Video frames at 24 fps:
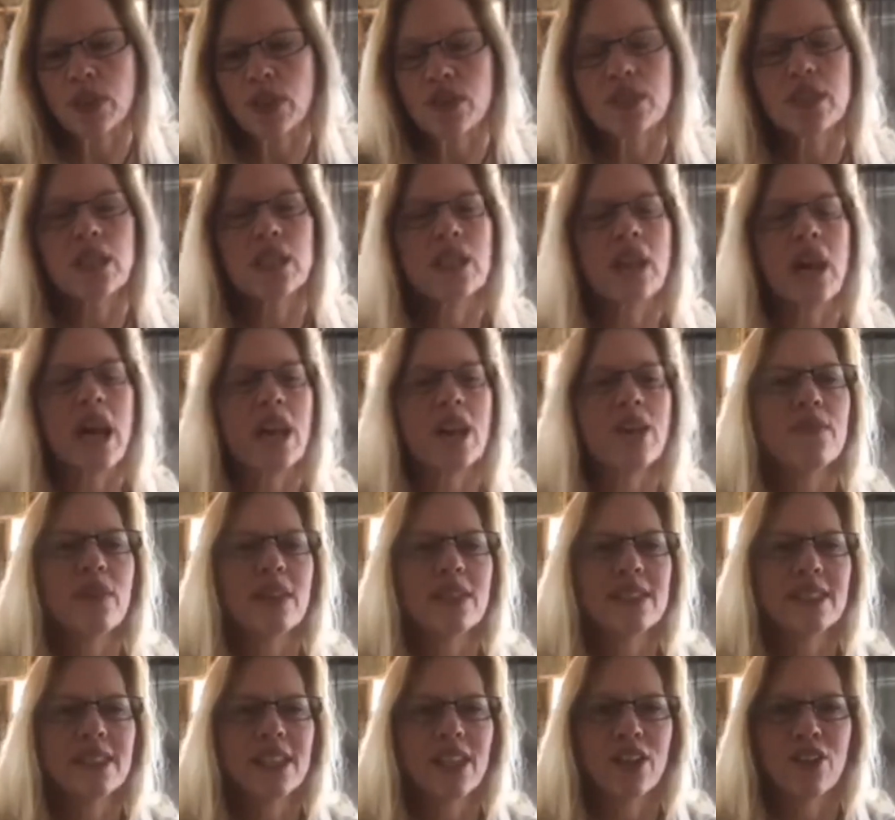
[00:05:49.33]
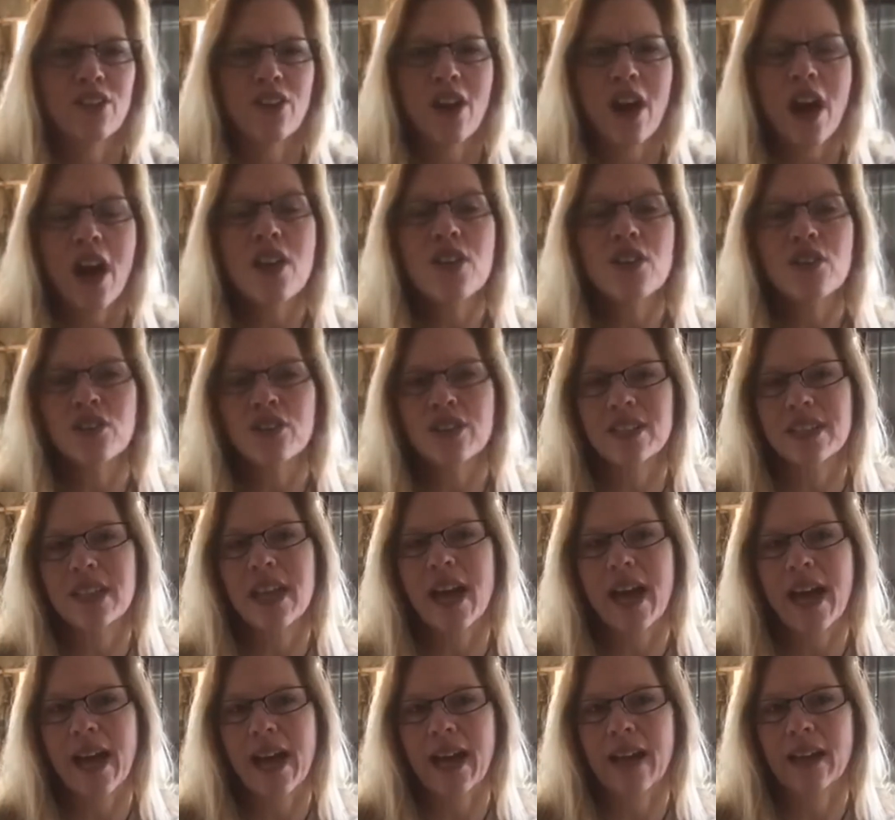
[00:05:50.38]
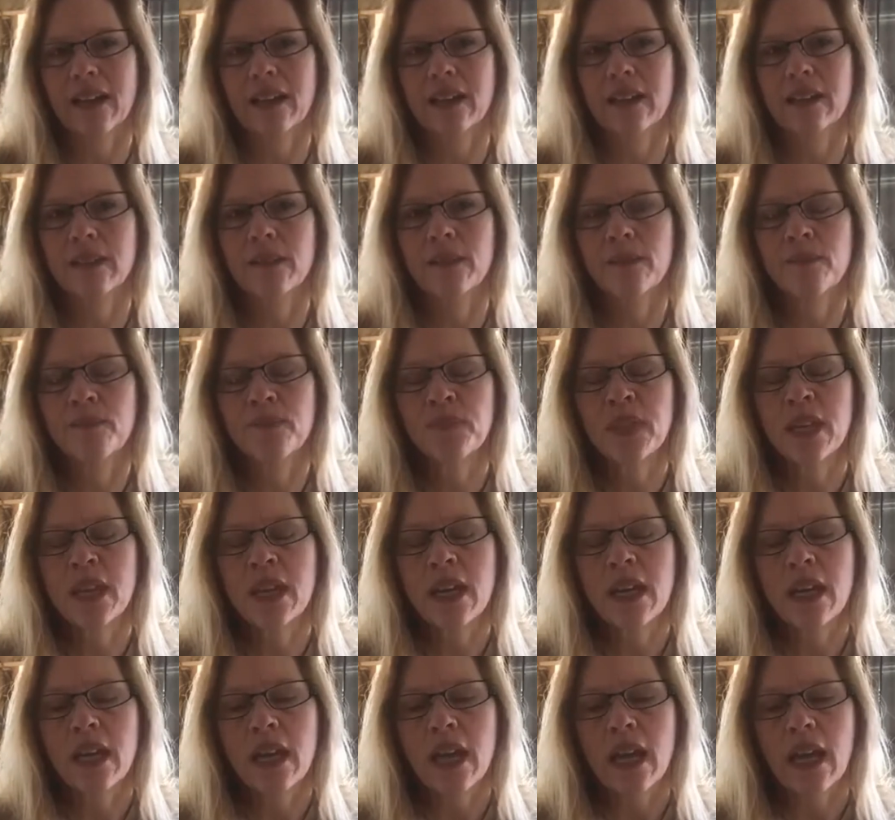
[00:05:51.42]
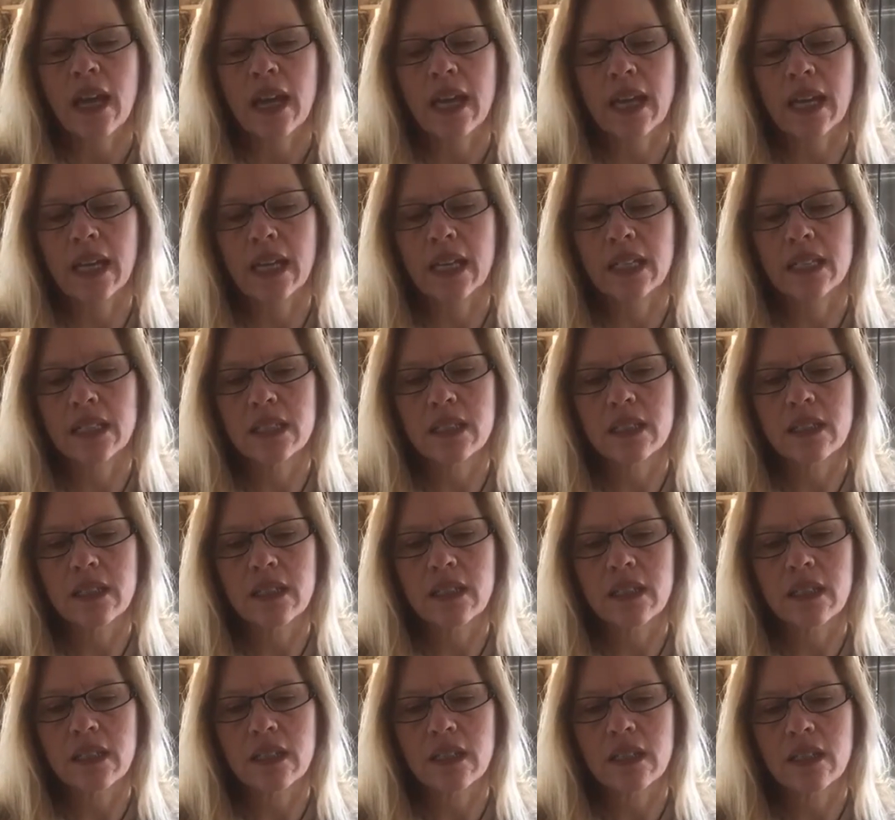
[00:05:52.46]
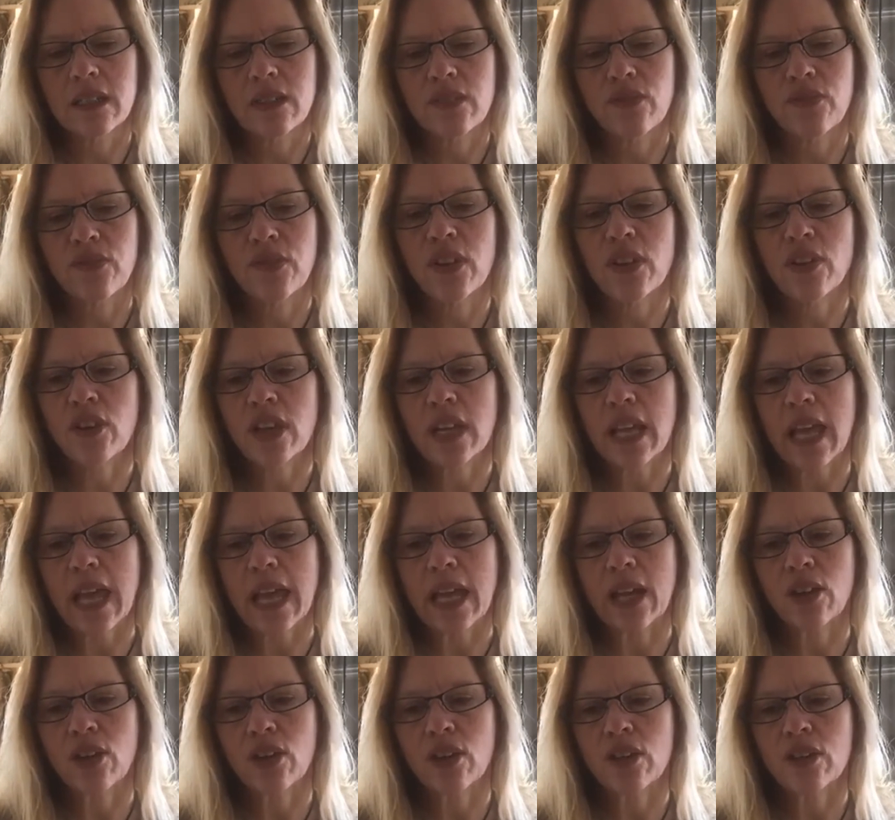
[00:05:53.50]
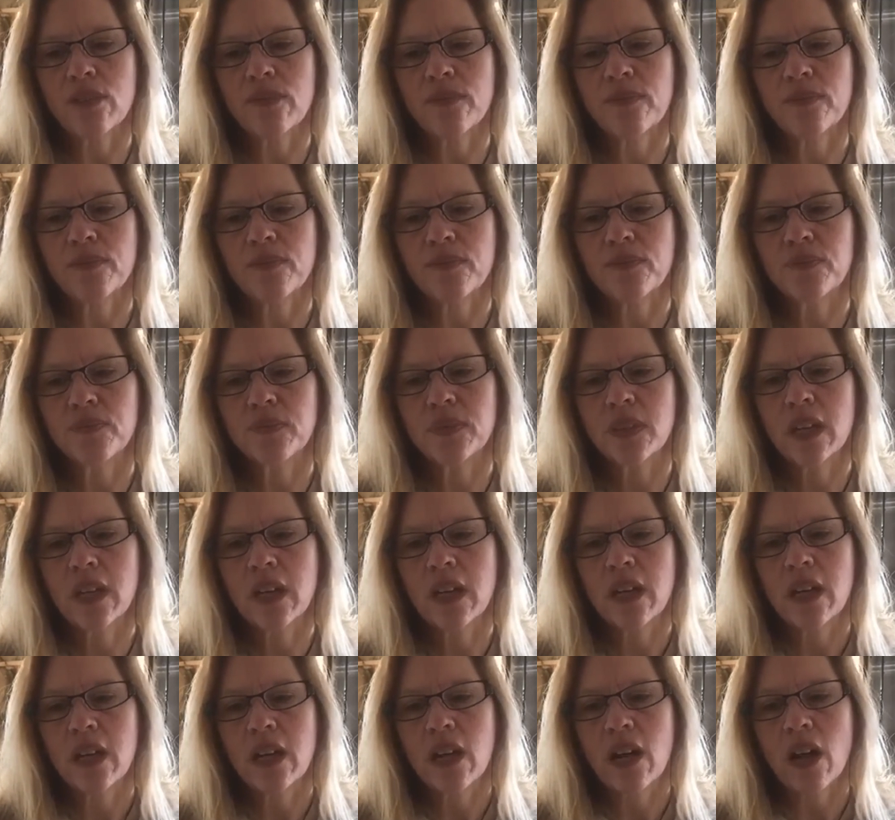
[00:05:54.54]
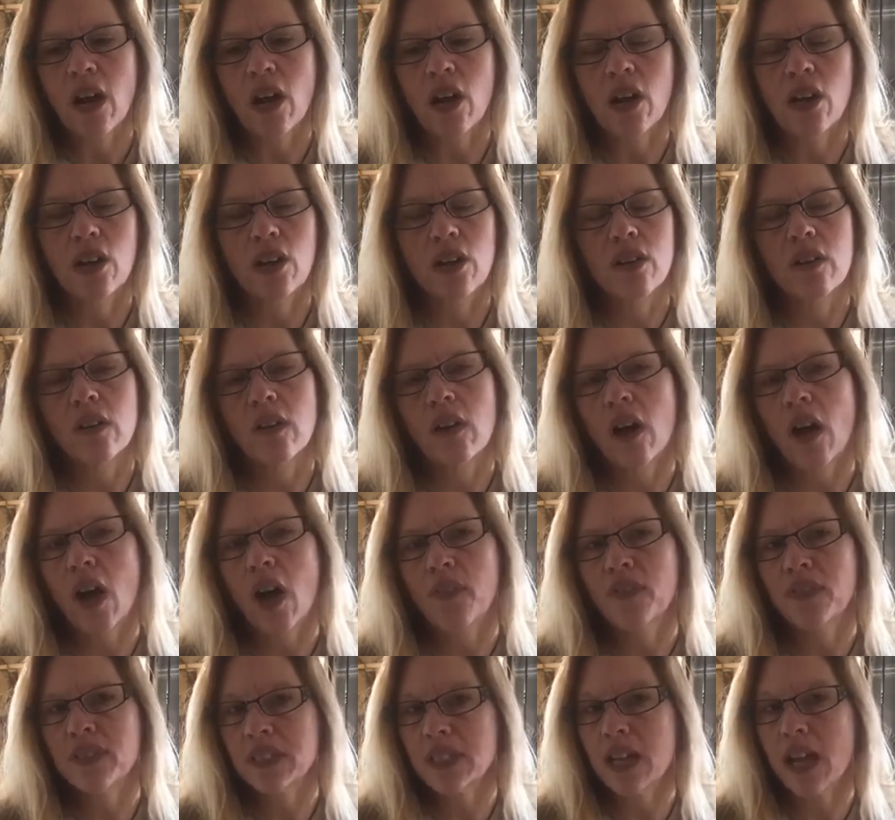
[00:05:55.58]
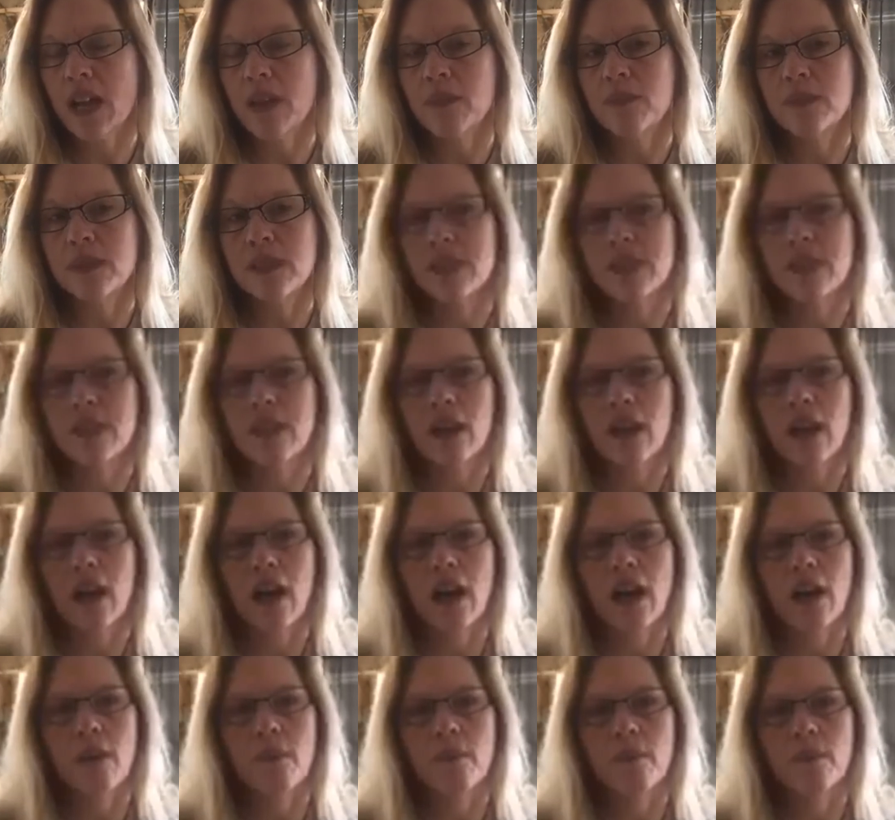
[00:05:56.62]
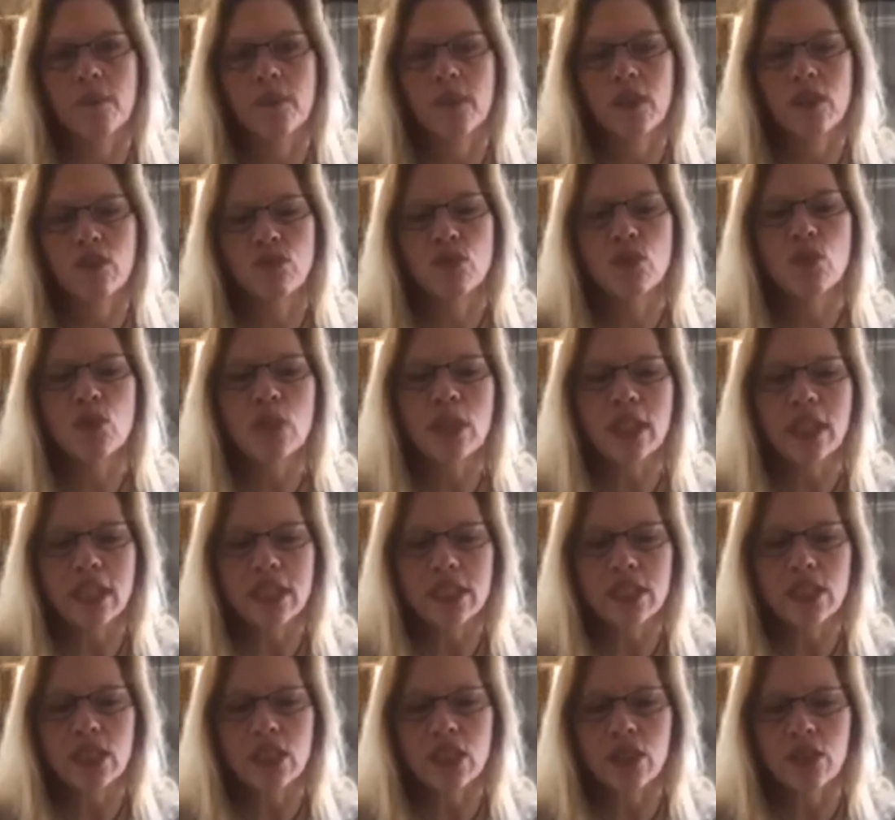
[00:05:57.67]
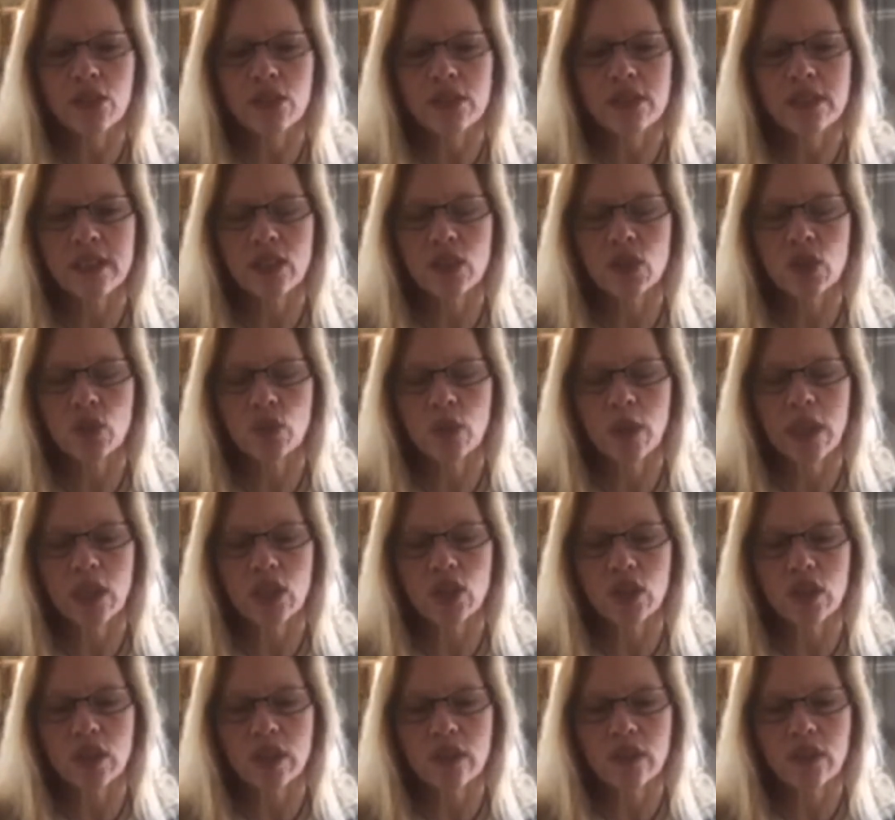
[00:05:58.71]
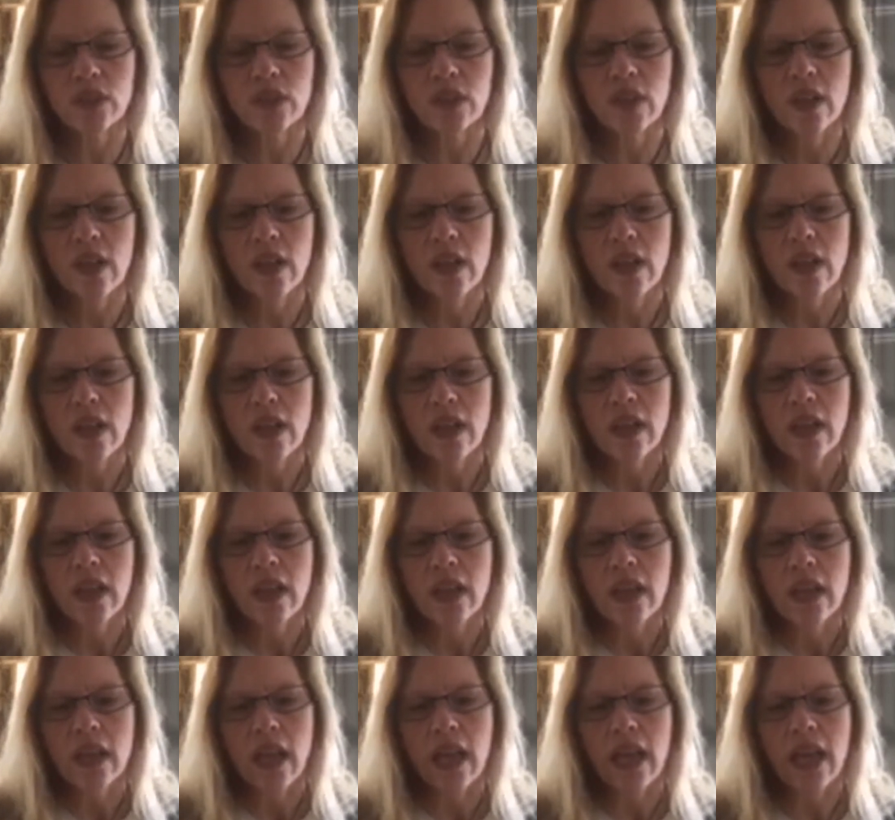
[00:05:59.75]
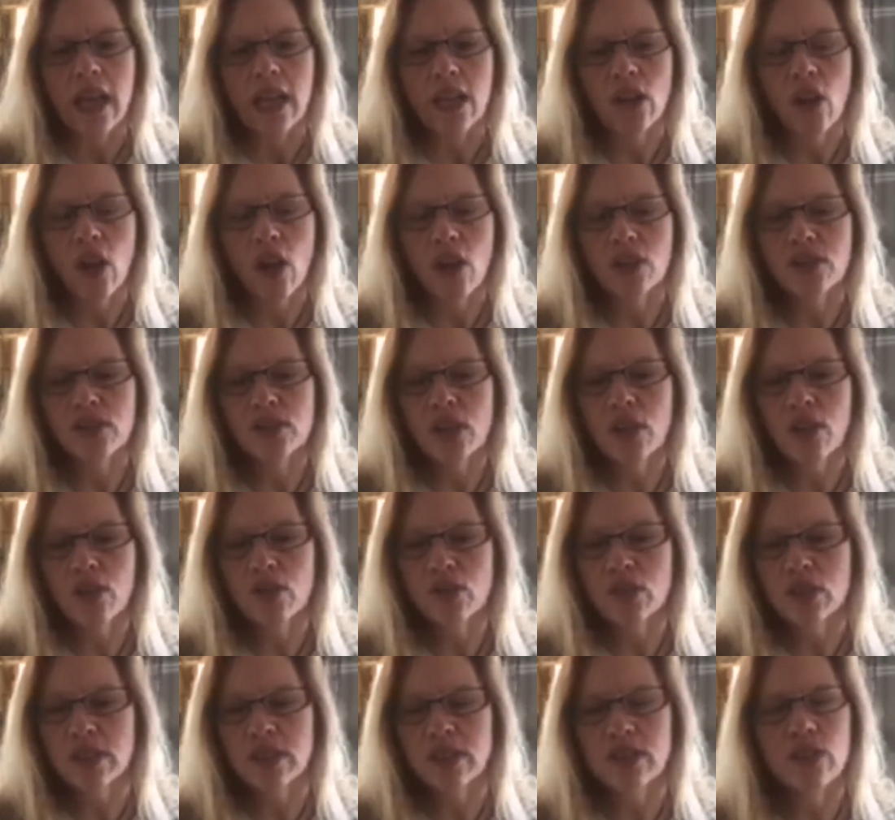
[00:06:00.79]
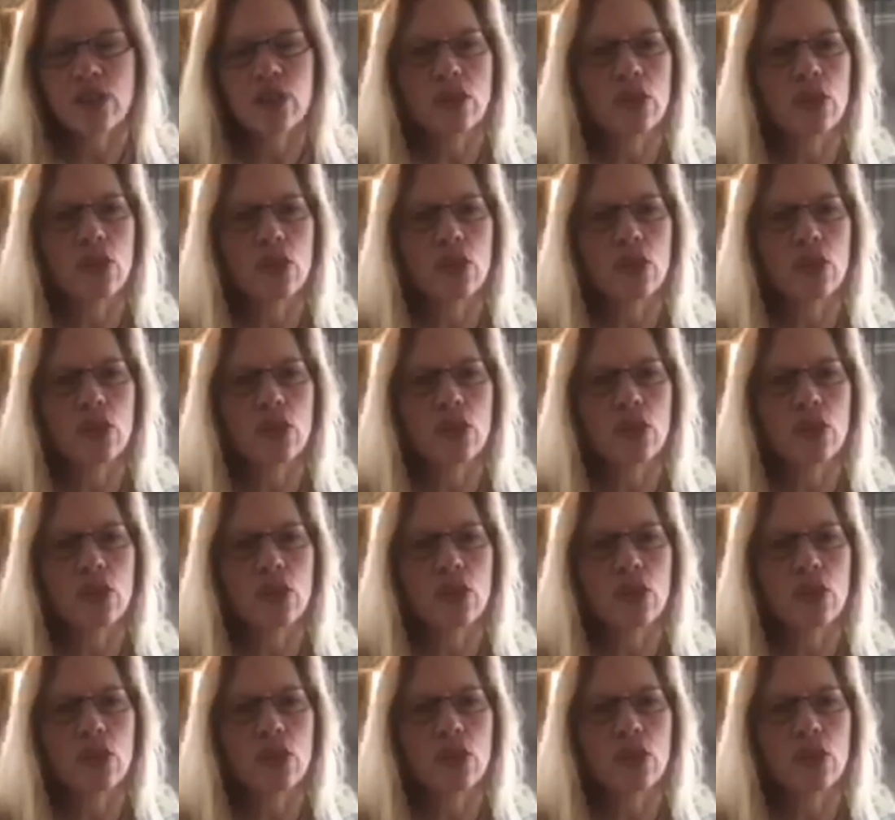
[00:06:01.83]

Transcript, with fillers: there's a lot of us that are under attack, and fear and anger are oftentimes rooted into those situations, and also just